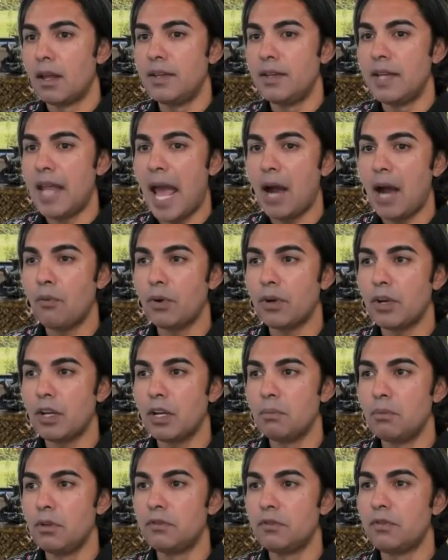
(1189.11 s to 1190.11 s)
Now we're going
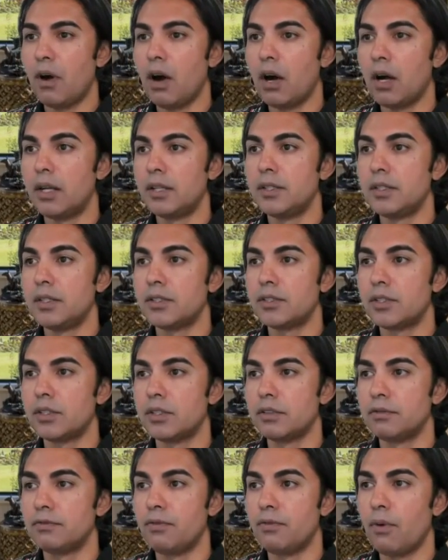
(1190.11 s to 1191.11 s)
to move on to
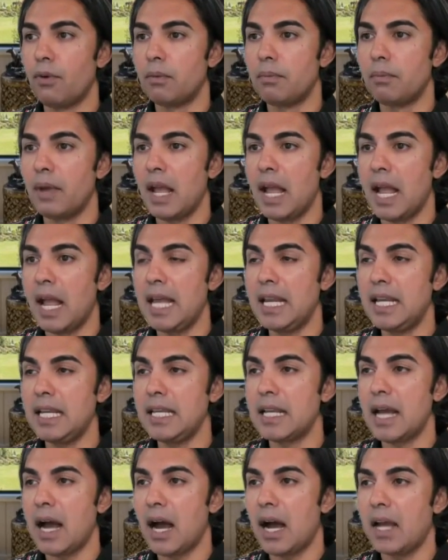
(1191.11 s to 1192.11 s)
the form
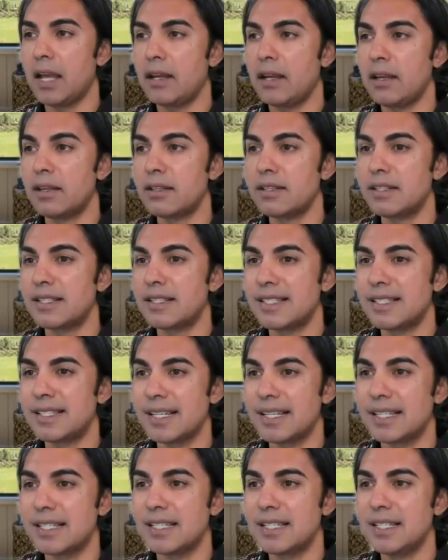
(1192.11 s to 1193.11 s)

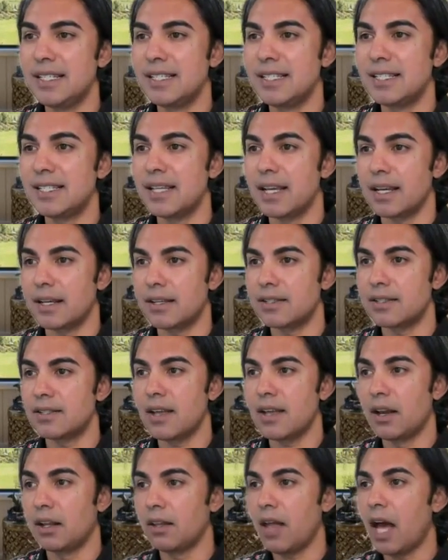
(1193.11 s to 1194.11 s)
8966.
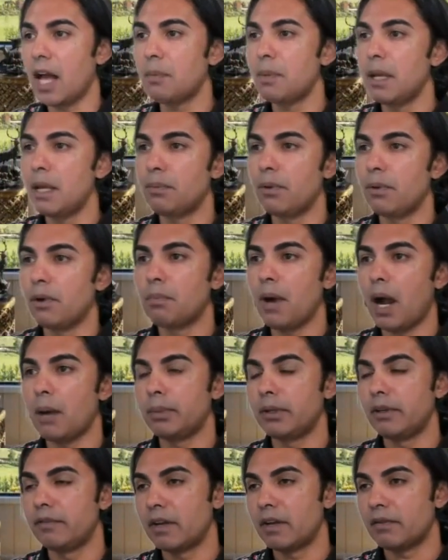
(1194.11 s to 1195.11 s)
And a lot of people
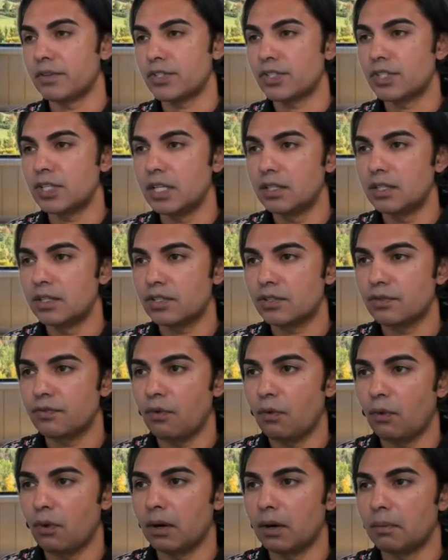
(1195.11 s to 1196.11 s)
probably have never seen this
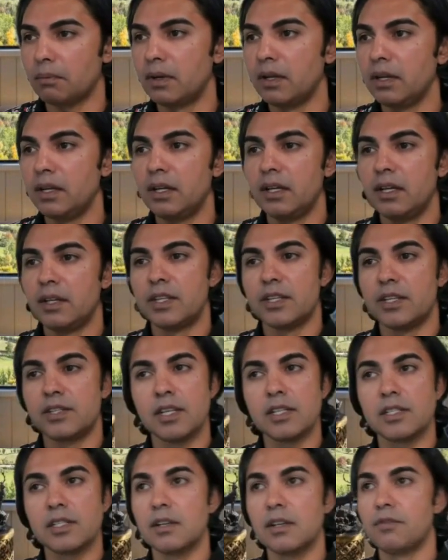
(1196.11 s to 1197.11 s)
form. This
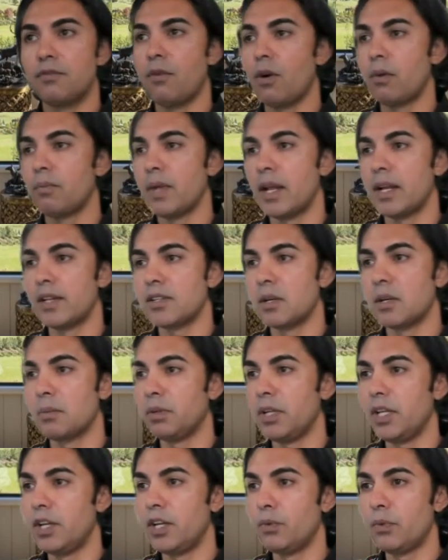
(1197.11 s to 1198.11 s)
isn't a form that is
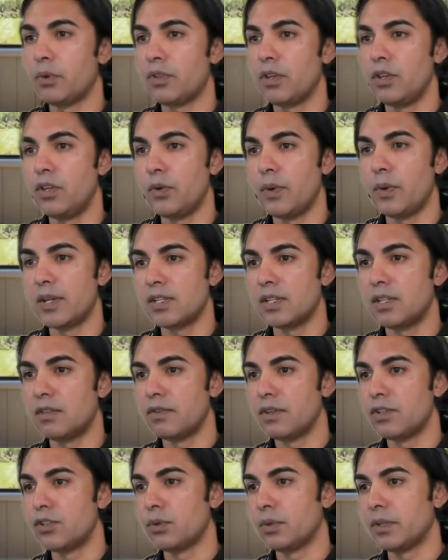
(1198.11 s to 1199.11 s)
completed with a U.S.
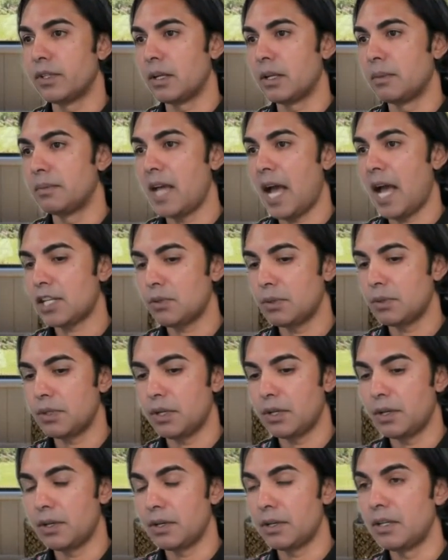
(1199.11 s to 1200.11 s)
individual income tax
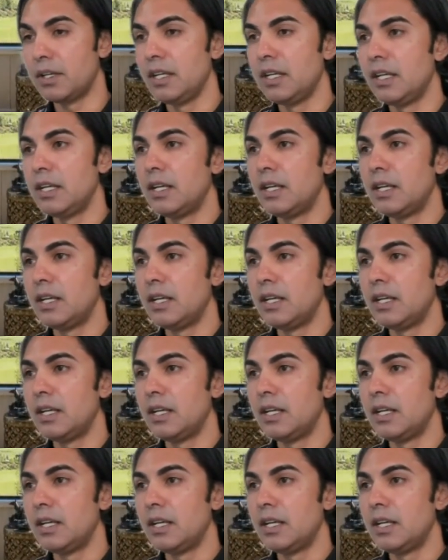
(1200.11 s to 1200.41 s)
return.